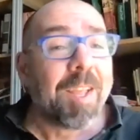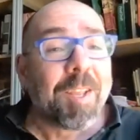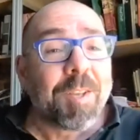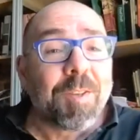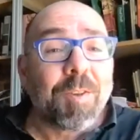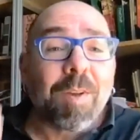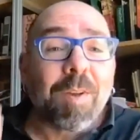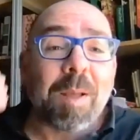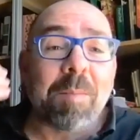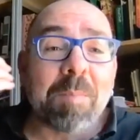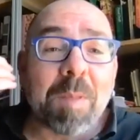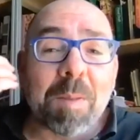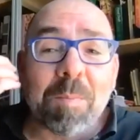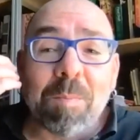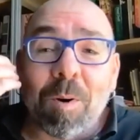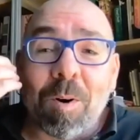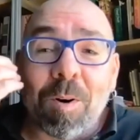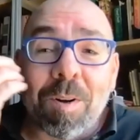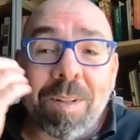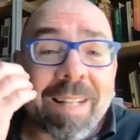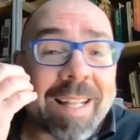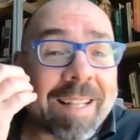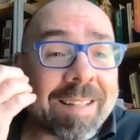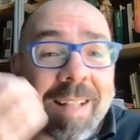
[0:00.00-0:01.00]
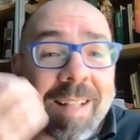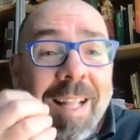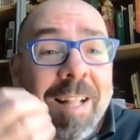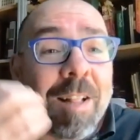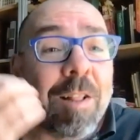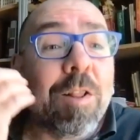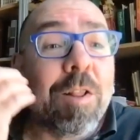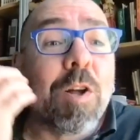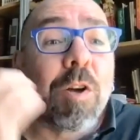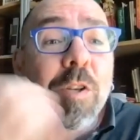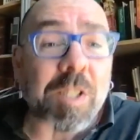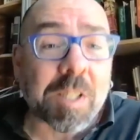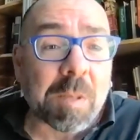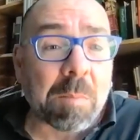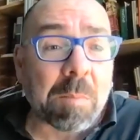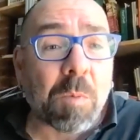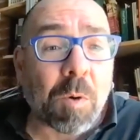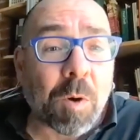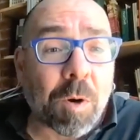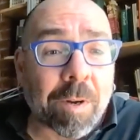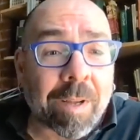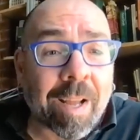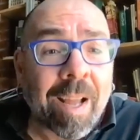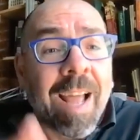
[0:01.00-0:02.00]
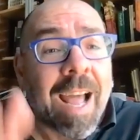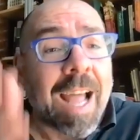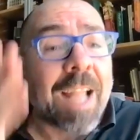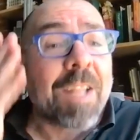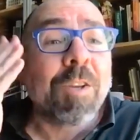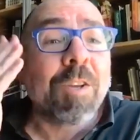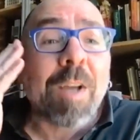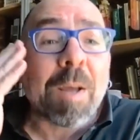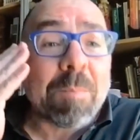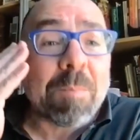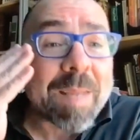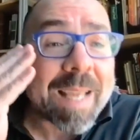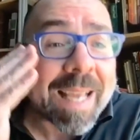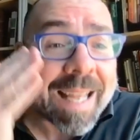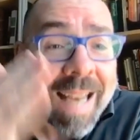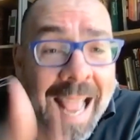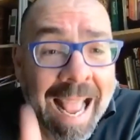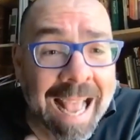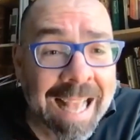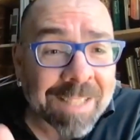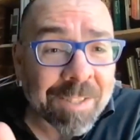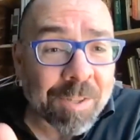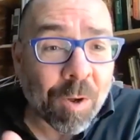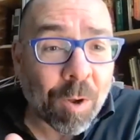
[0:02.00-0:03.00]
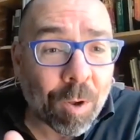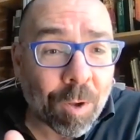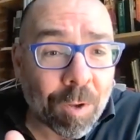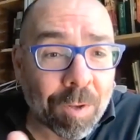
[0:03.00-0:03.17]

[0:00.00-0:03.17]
You can be born in Luxembourg and you can be an asshole.